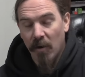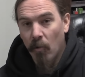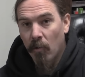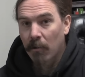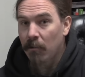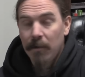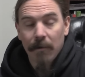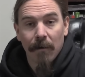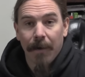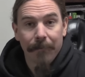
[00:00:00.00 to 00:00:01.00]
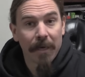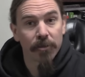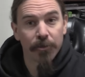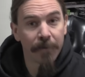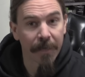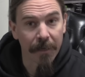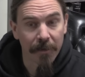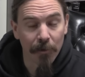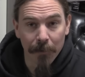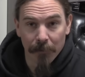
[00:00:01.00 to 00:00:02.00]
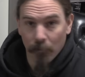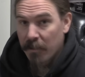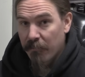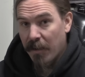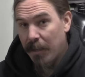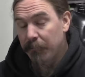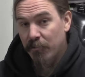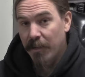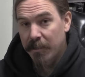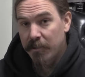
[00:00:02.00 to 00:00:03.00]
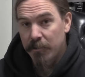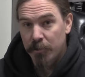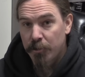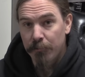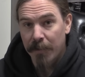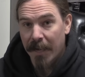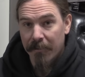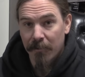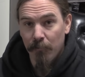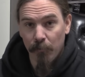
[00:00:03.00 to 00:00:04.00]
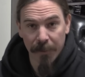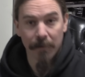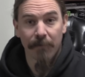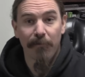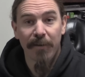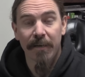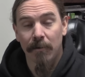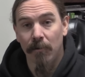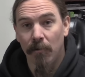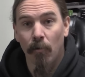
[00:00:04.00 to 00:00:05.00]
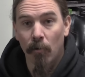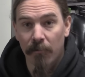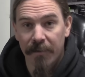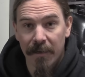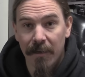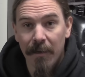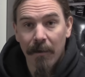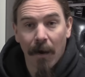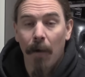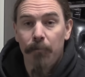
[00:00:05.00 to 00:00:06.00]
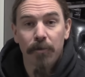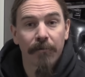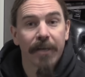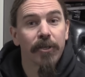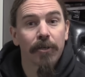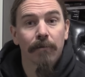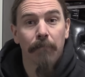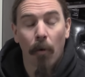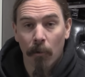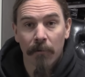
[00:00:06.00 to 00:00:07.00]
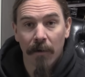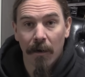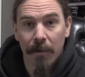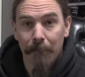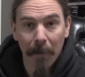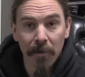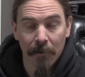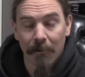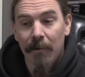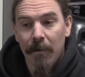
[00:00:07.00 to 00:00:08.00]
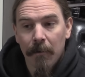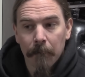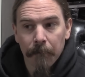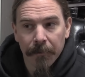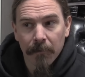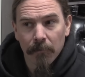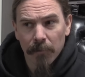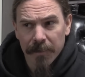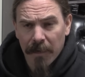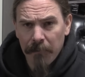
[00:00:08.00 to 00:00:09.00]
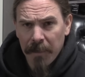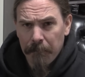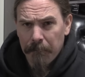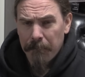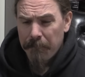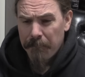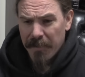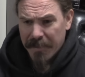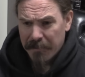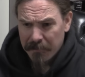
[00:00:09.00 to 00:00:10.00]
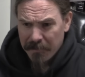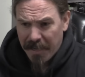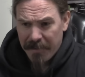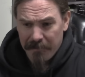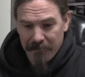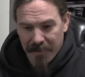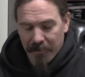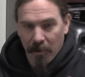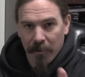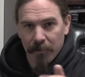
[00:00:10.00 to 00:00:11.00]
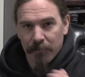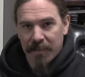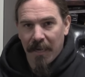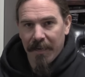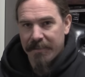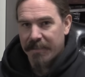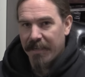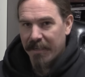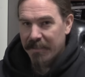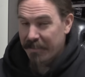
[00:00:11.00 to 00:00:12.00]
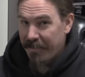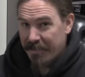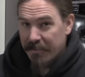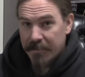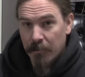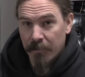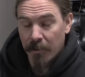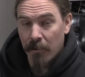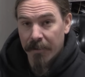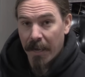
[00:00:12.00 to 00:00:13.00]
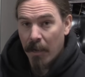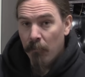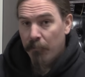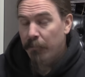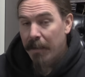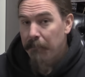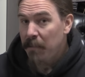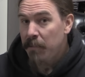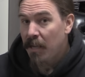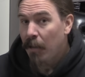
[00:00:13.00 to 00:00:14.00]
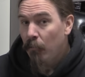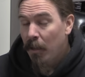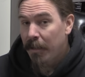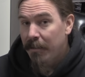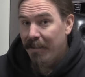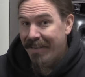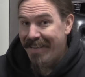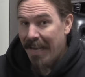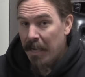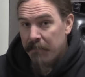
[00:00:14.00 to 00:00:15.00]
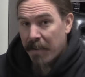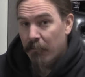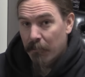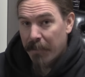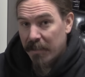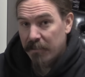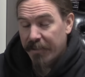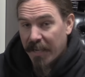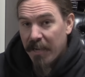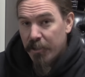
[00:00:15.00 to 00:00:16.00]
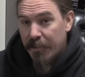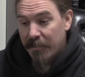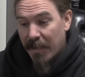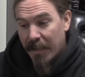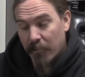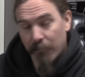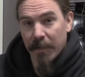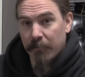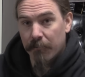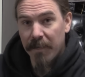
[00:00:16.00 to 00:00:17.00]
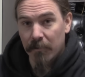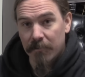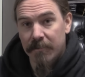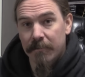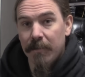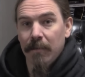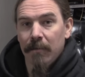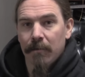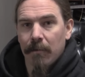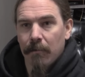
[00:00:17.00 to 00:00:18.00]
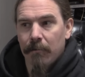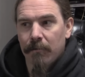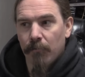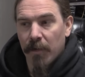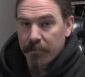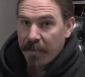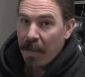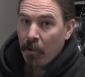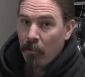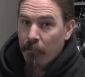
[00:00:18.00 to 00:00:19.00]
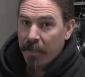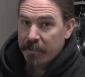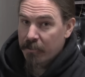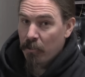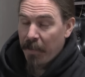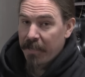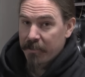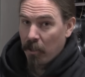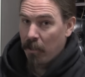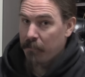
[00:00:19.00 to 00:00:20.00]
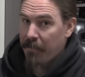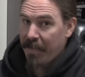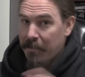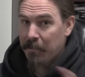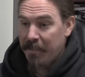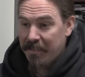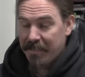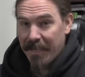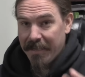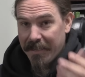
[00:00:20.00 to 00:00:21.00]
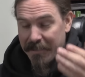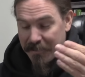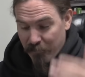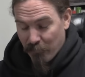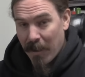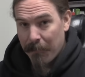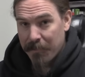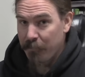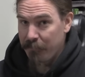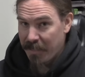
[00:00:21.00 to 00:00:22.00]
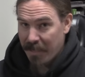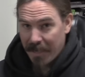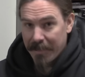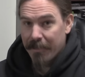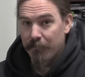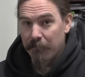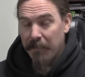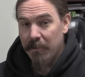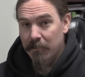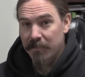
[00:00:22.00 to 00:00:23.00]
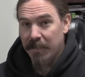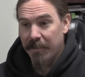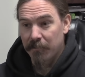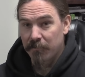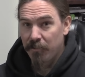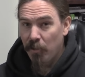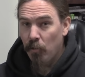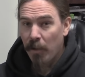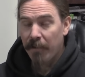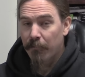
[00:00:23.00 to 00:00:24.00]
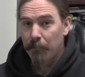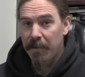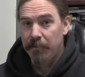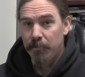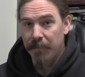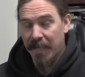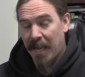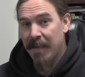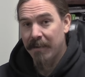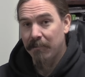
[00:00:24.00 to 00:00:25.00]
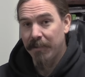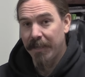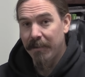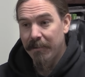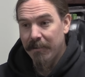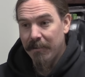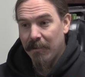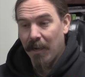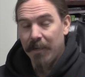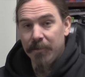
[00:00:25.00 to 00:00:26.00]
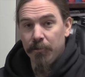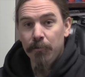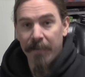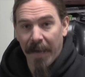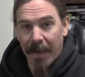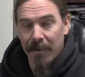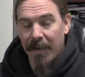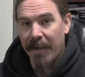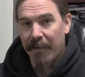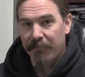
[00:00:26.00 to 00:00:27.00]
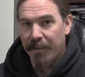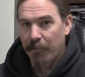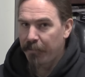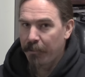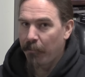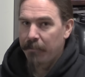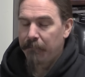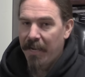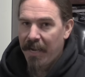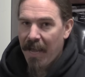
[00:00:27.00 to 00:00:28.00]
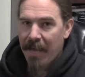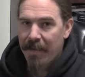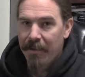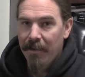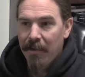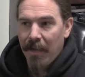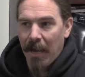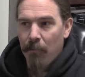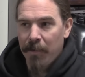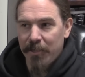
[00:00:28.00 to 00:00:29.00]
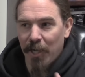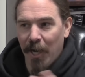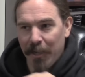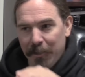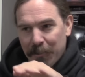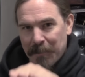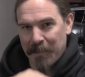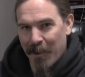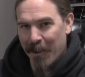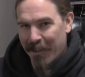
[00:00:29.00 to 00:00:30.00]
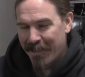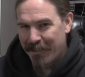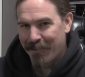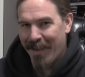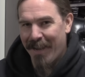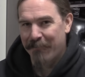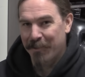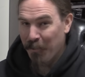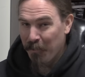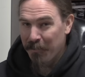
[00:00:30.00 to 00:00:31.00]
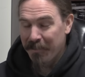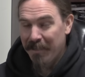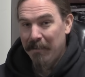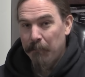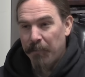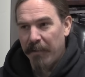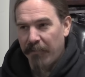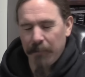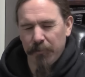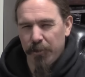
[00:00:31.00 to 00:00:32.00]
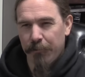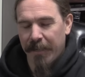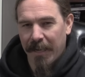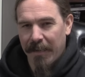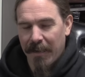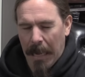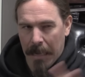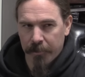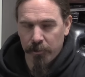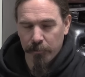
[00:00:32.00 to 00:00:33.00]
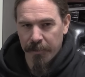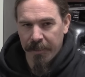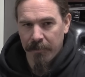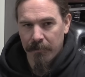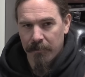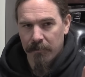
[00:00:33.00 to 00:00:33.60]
Or I'm not shooting at a human. What if I'm trying to shoot at the wheel of a vehicle or the observation port on a bunker? Well, now my, like, that auto size thing isn't necessarily all that helpful, and maybe I want 9 power magnification at 300 meters. Well, now my scope has automatically set its drop to 900 meters, and there's no way for me to mechanically undo that. I have to now figure out in my head, how much under the target do I have to hold if I'm shooting at actually,